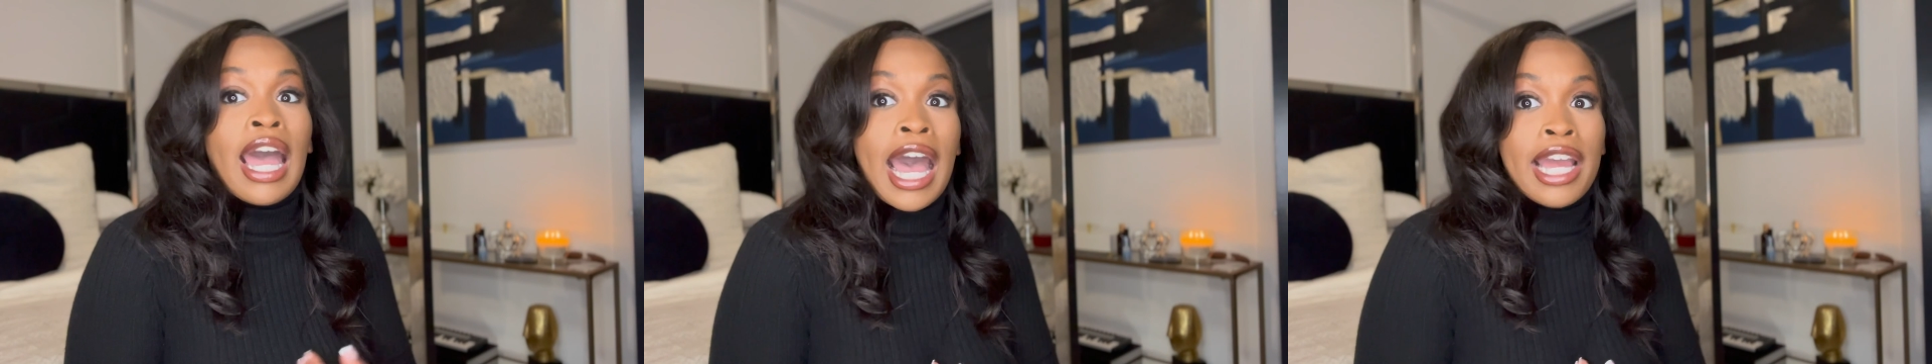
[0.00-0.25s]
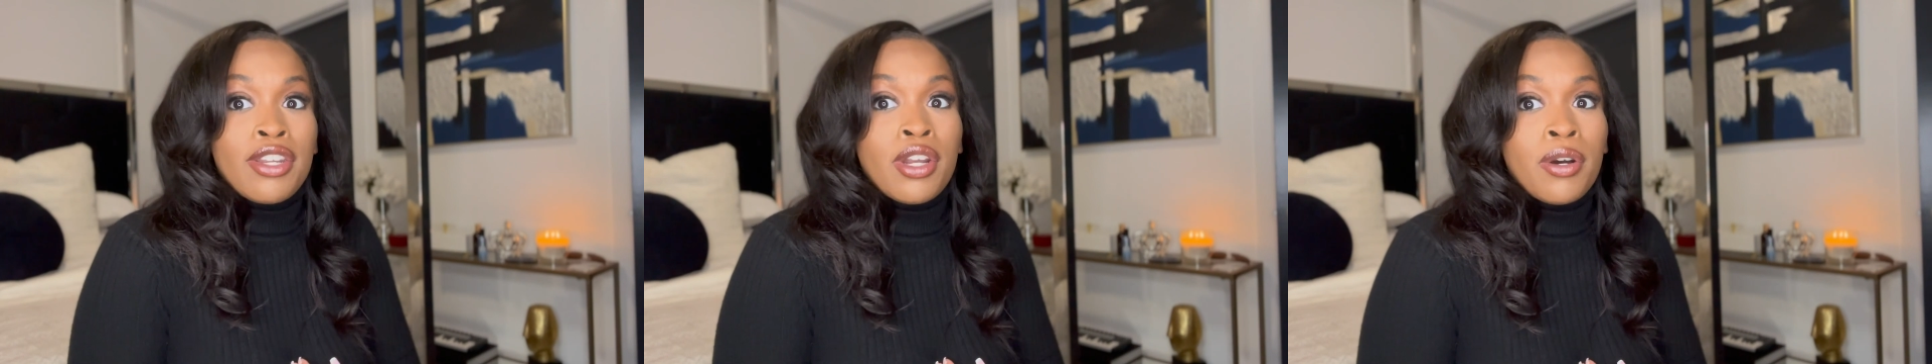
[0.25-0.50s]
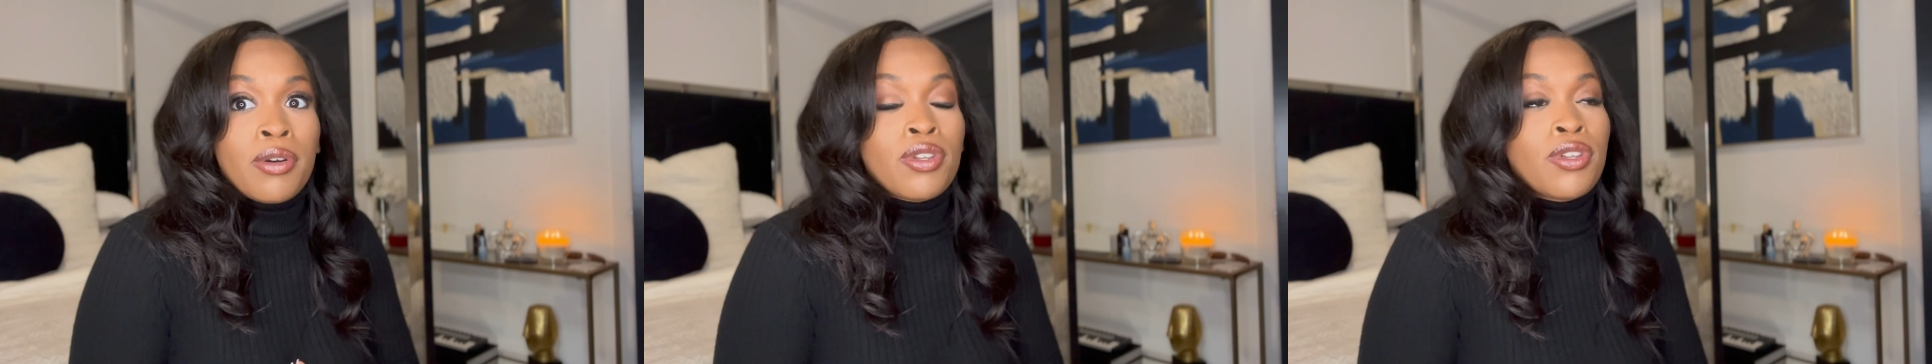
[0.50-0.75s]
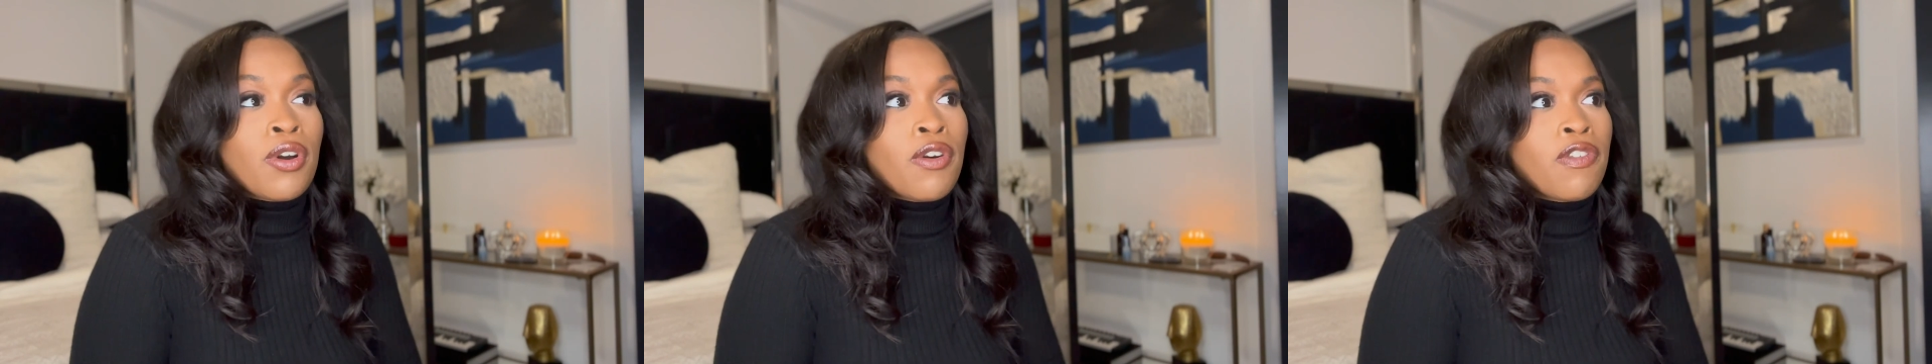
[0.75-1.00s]
Like, I
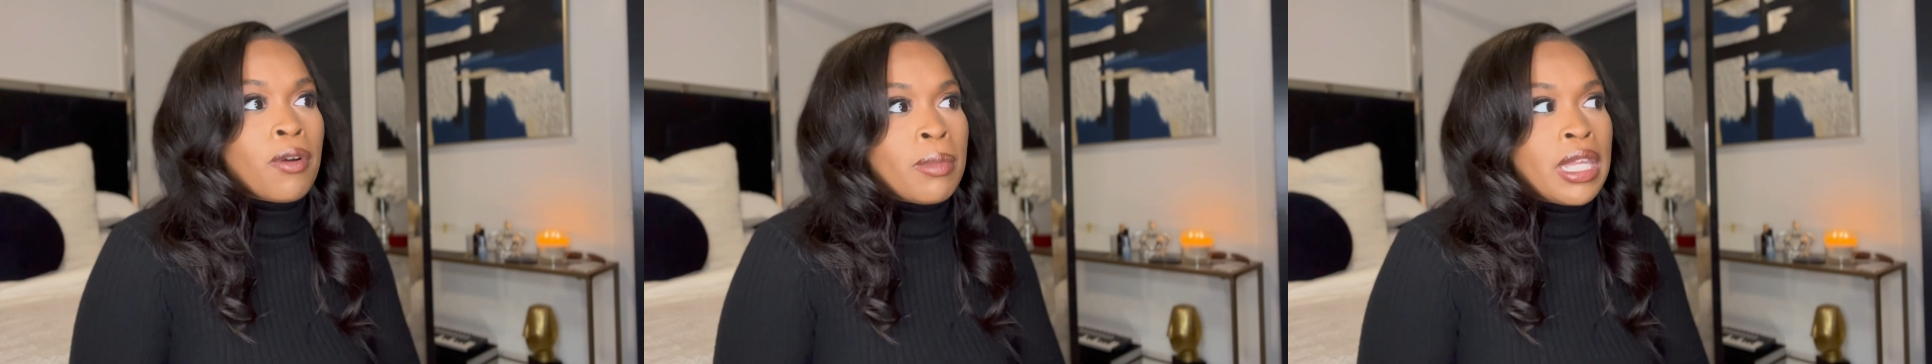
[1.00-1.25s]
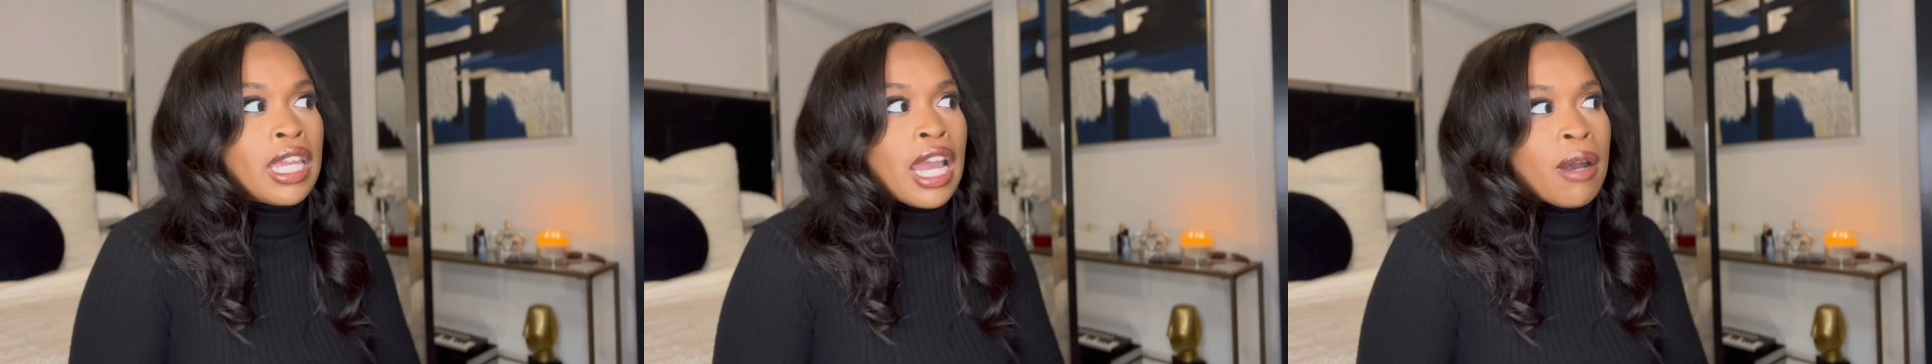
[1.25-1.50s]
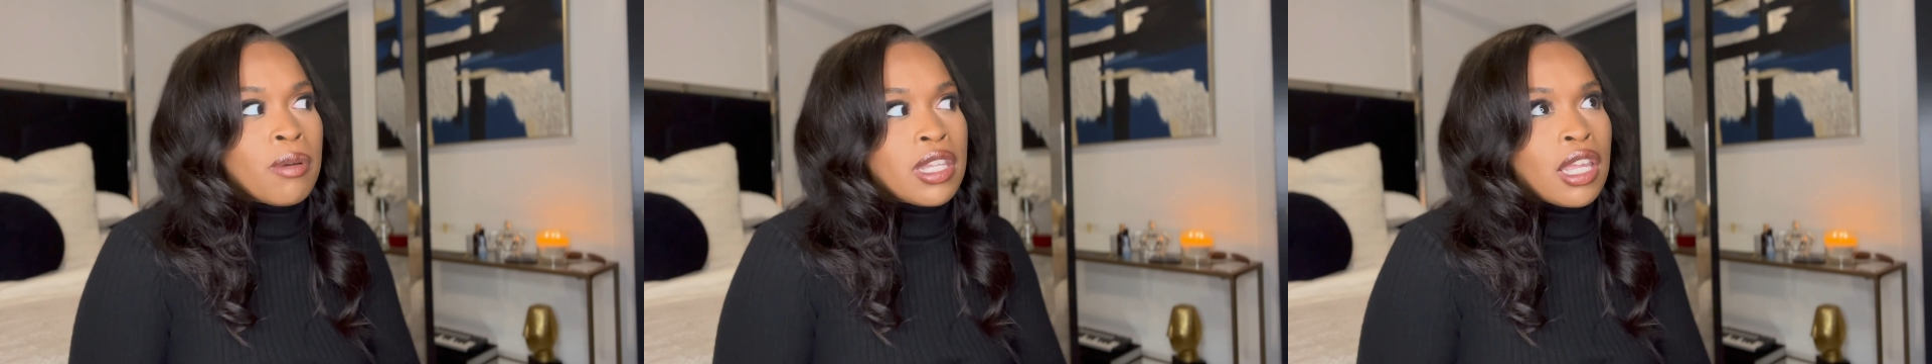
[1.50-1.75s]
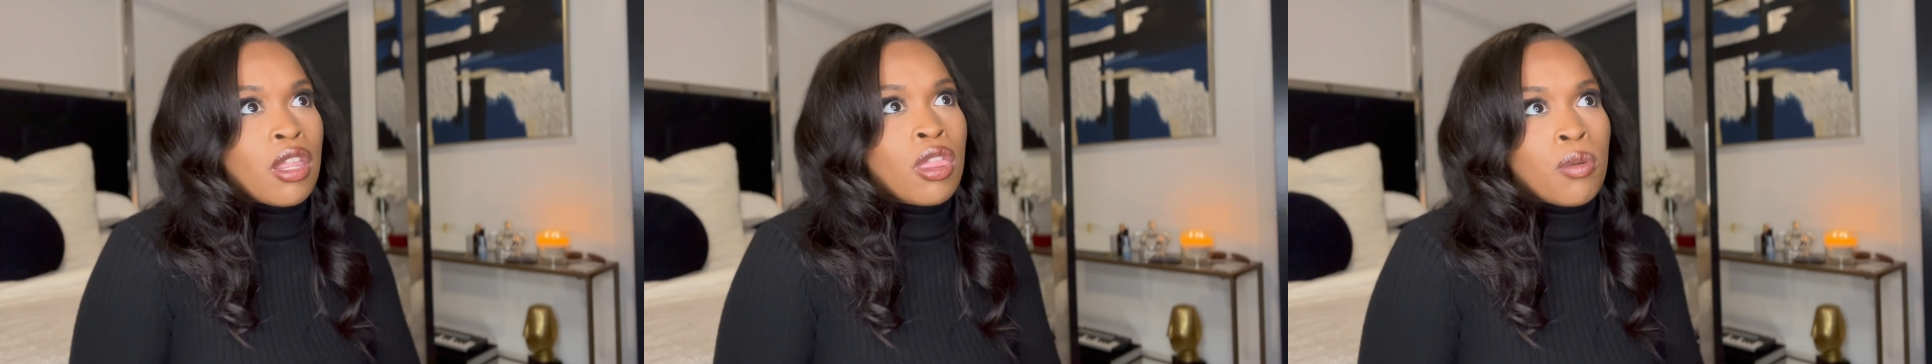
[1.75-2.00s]
don't. So for me, I
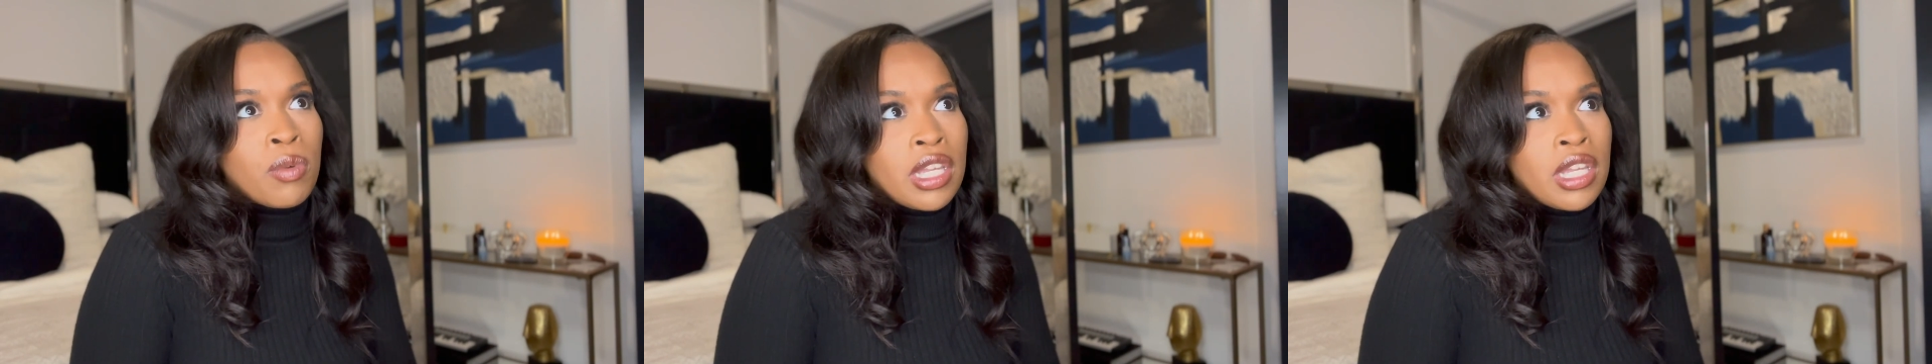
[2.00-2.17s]
was like